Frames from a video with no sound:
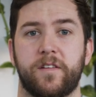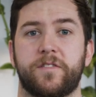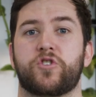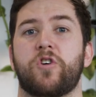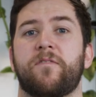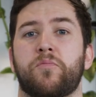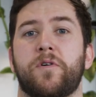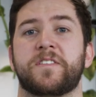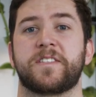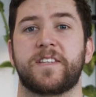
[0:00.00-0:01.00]
the driver
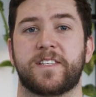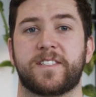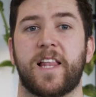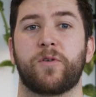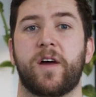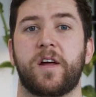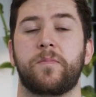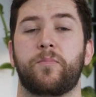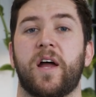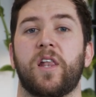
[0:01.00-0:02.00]
presses the accelerator
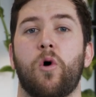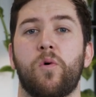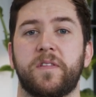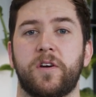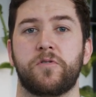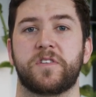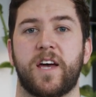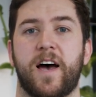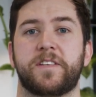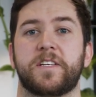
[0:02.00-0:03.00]
by lowering the
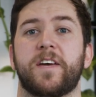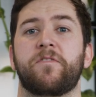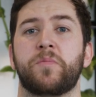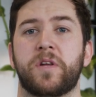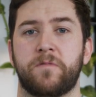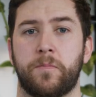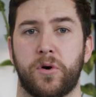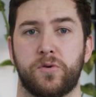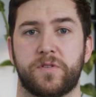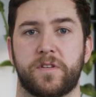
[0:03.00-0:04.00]
OCR to give it a bit of a
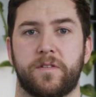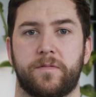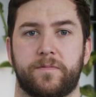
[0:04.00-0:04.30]
boost.